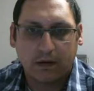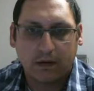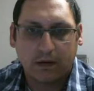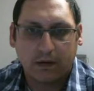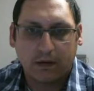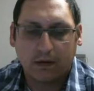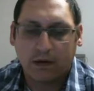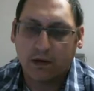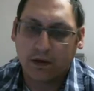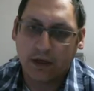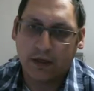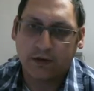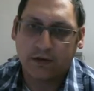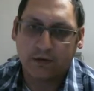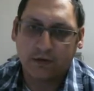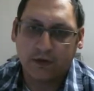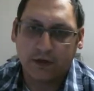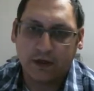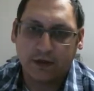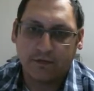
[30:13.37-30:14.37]
Okay, so
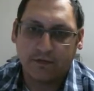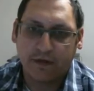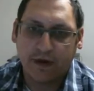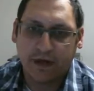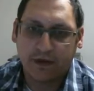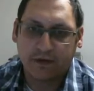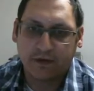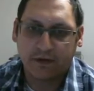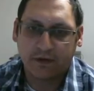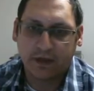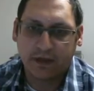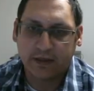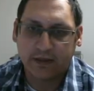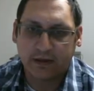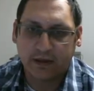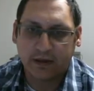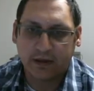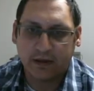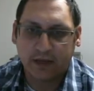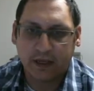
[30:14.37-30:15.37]
she's faster. That's
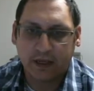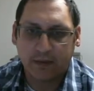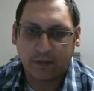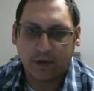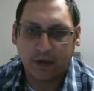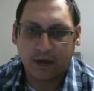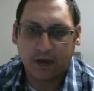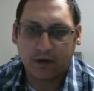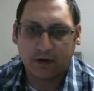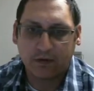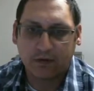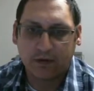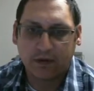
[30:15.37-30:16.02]
gonna take me out.